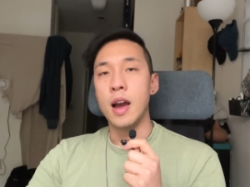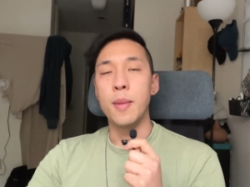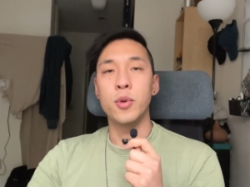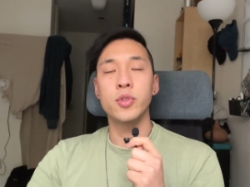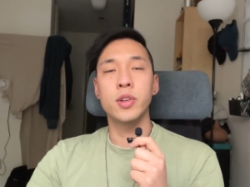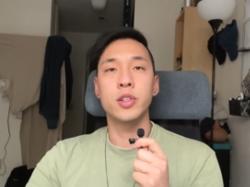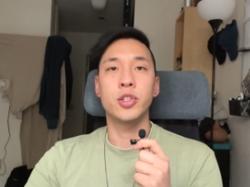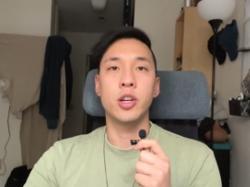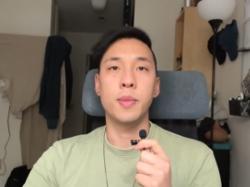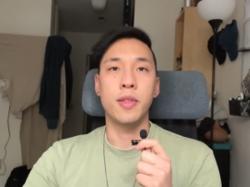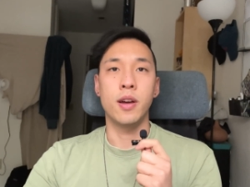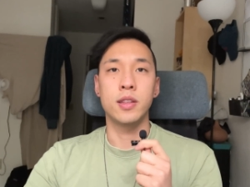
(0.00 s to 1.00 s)
I'm also going to share
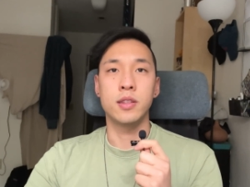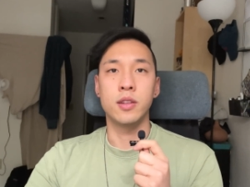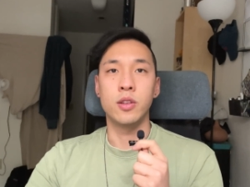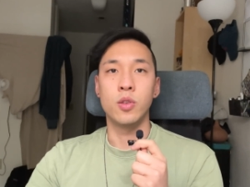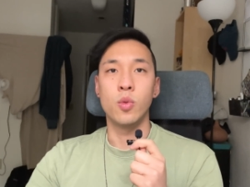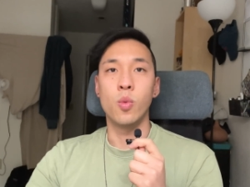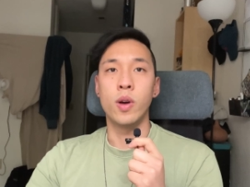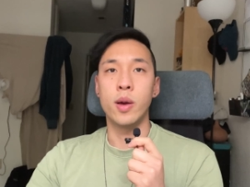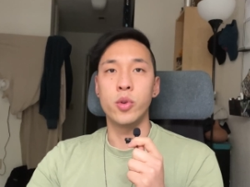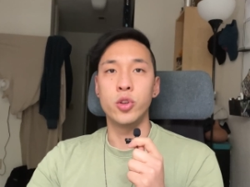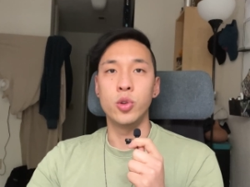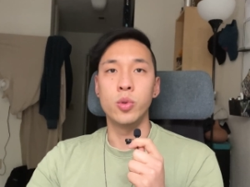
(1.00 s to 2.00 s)
my thoughts on what I
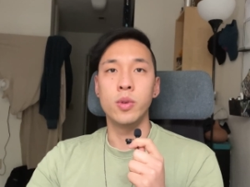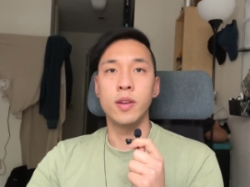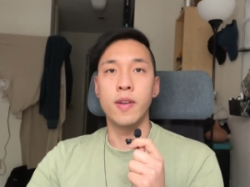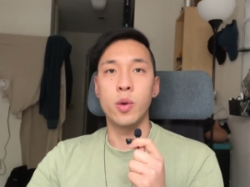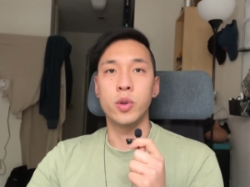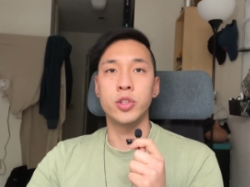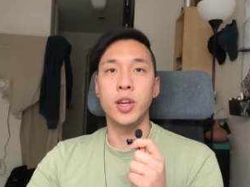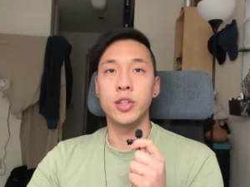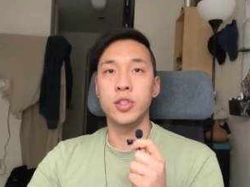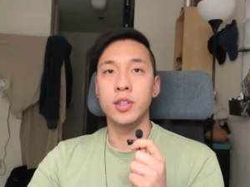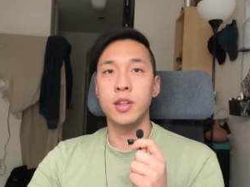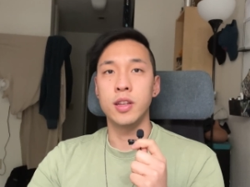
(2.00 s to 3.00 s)
would do if I were to
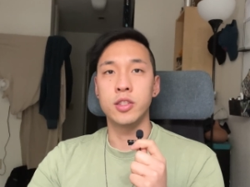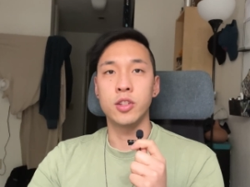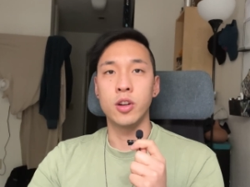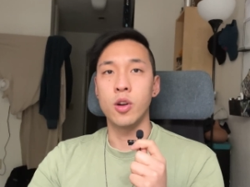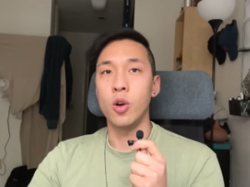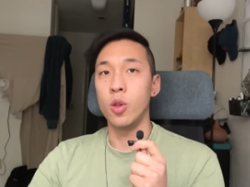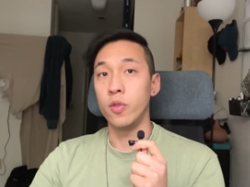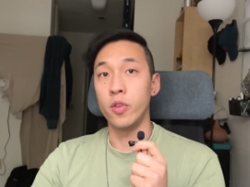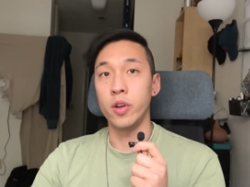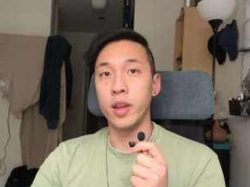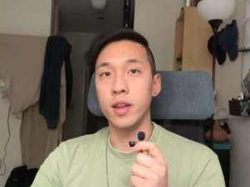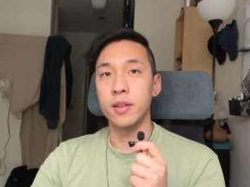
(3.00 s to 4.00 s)
change it and start all
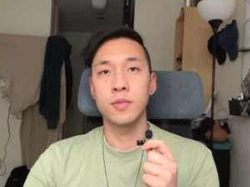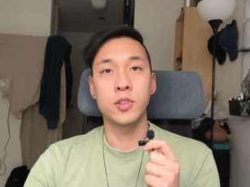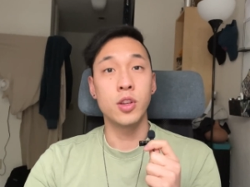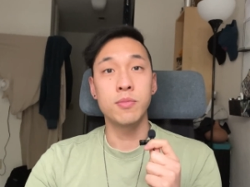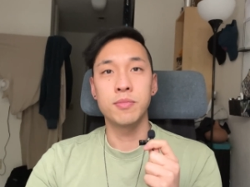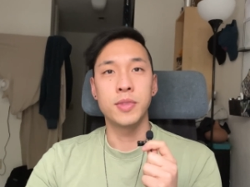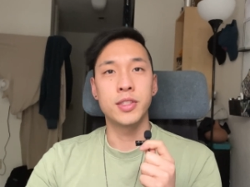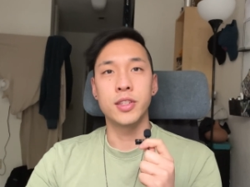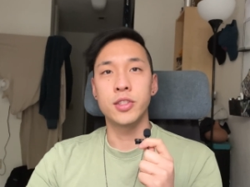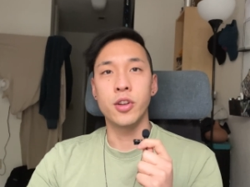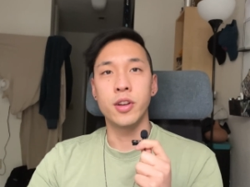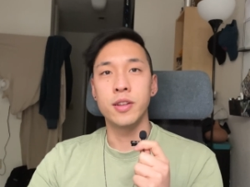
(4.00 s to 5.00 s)
over again. So let's get
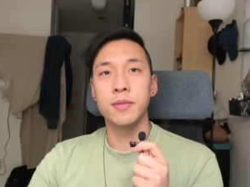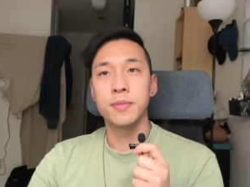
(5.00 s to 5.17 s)
started.